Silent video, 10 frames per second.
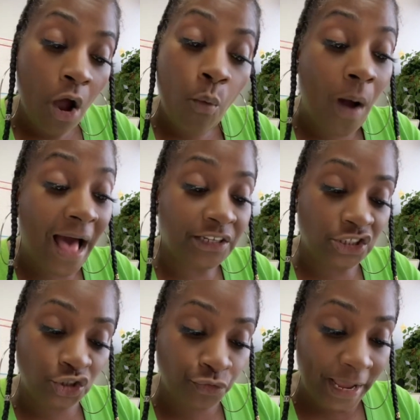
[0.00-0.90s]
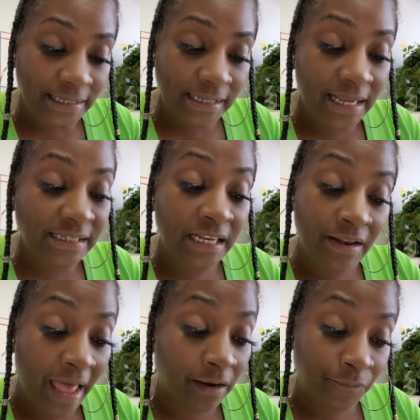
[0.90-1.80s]
While distress is
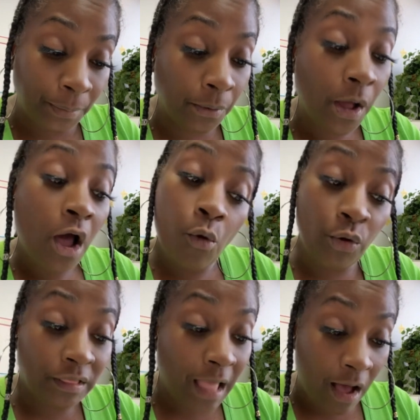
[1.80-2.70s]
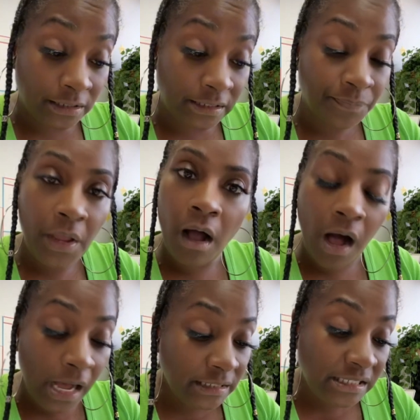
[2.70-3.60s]
inevitable with loss,
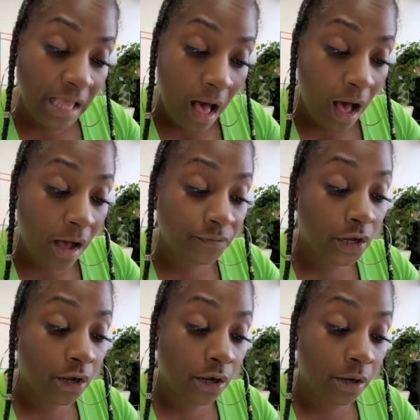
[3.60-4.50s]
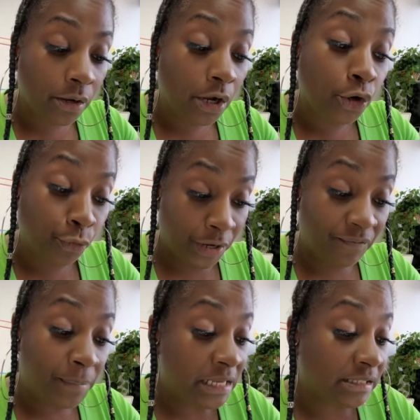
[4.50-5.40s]
unsolved
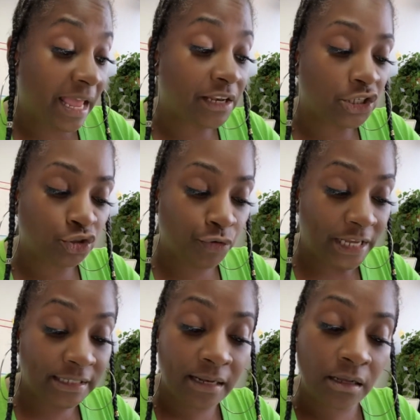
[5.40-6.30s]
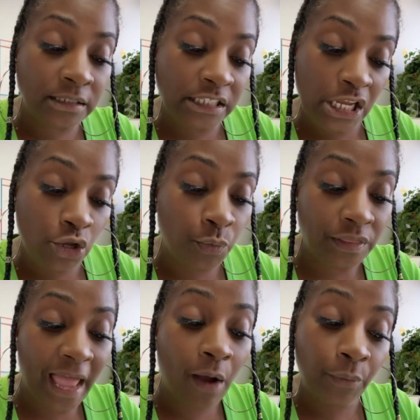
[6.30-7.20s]
grief means that distress can continue
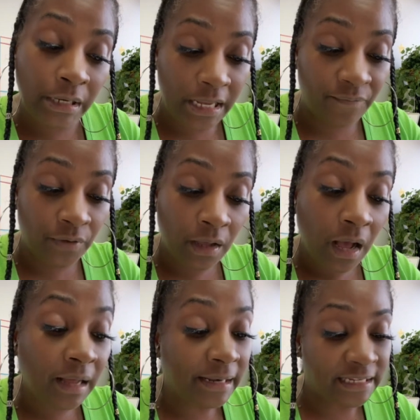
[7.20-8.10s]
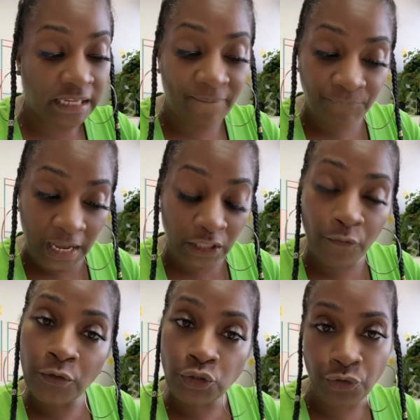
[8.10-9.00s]
without relief unless
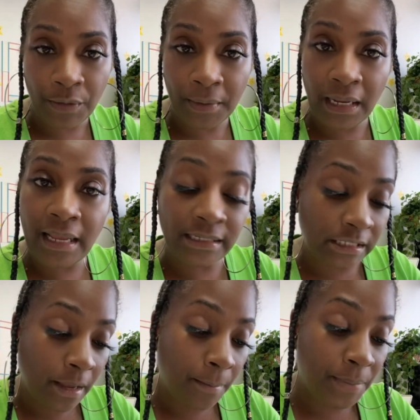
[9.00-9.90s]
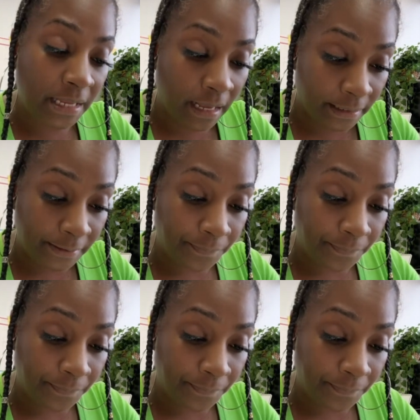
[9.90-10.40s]
effective treatment is begun.